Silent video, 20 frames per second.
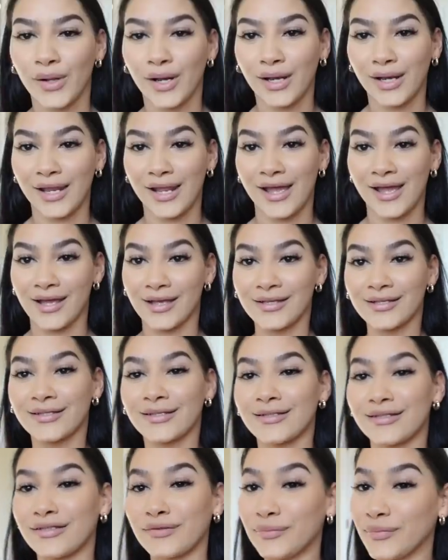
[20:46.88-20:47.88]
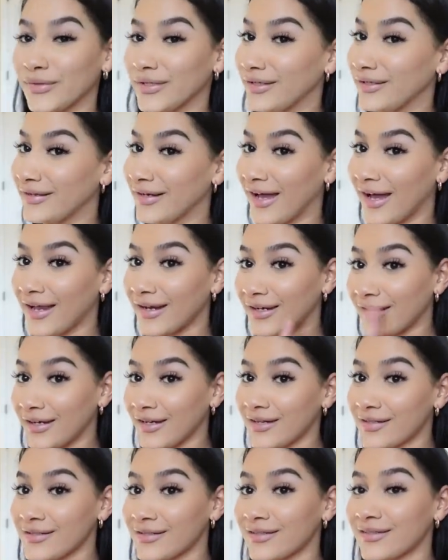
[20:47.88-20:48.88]
Last but not
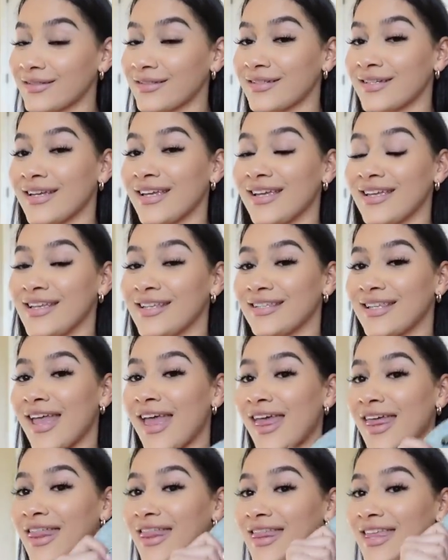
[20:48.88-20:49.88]
least is the